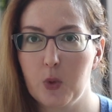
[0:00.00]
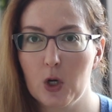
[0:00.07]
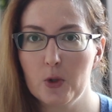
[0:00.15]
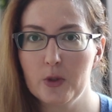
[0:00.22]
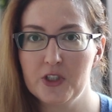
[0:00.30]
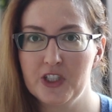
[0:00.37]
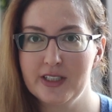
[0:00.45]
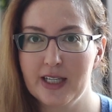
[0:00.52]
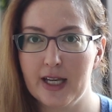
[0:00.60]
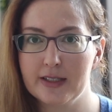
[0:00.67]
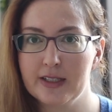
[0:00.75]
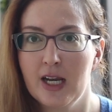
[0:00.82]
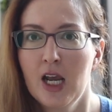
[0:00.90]
quote, she
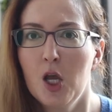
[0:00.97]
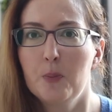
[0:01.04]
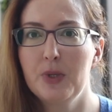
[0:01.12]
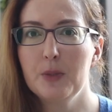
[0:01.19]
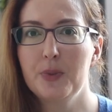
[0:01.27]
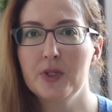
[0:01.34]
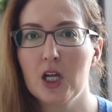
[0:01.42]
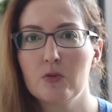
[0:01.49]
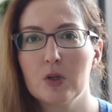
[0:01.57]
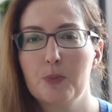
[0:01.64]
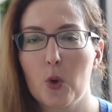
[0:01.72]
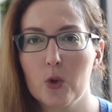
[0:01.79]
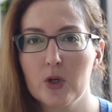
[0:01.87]
says, people are
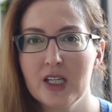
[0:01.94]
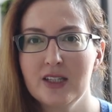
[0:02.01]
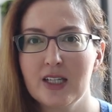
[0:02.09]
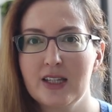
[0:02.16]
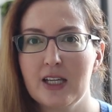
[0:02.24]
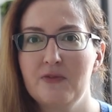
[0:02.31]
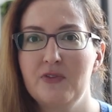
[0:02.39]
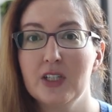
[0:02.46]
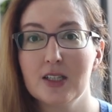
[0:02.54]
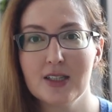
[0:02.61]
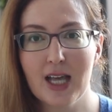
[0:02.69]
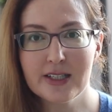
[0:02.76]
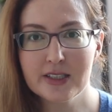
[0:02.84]
reporting that they
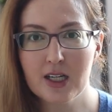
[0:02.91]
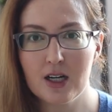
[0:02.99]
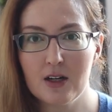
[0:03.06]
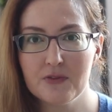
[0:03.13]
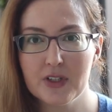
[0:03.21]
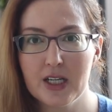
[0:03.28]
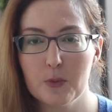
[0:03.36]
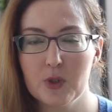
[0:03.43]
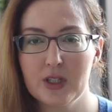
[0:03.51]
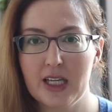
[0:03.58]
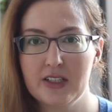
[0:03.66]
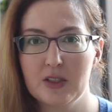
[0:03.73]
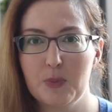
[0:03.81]
feel less confident when
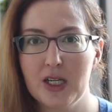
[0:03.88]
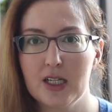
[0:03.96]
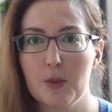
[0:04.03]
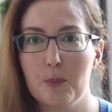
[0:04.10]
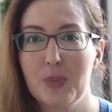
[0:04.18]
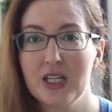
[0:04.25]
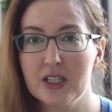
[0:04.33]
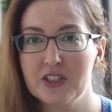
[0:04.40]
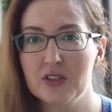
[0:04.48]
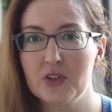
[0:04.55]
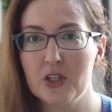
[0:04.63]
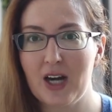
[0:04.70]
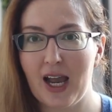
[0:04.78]
they speak because
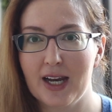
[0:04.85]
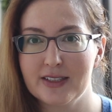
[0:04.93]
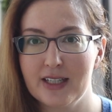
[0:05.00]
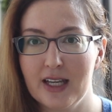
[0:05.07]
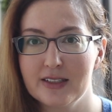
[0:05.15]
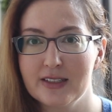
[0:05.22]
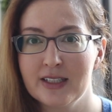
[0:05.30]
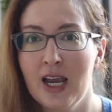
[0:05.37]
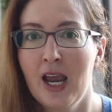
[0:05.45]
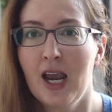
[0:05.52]
of their accents,